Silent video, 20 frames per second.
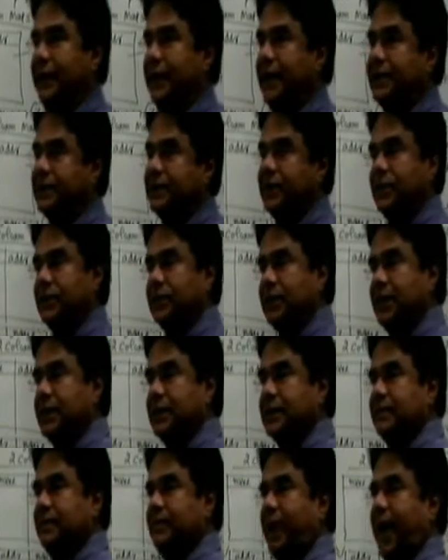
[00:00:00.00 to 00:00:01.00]
NIS
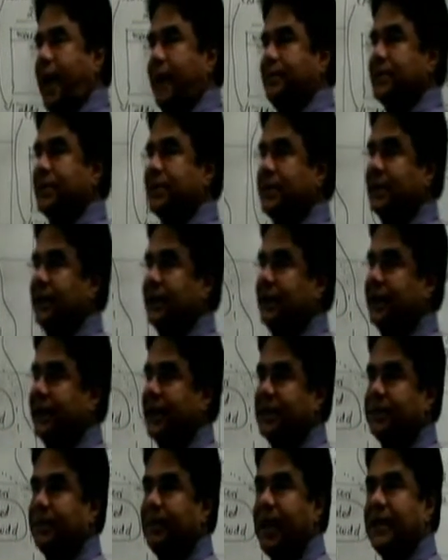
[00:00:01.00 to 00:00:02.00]
uses maps,
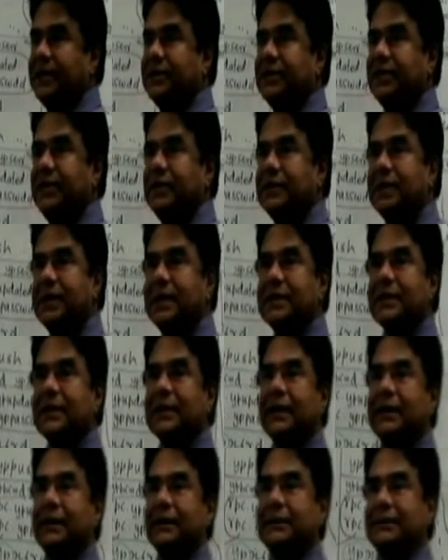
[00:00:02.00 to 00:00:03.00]
NIS Plus uses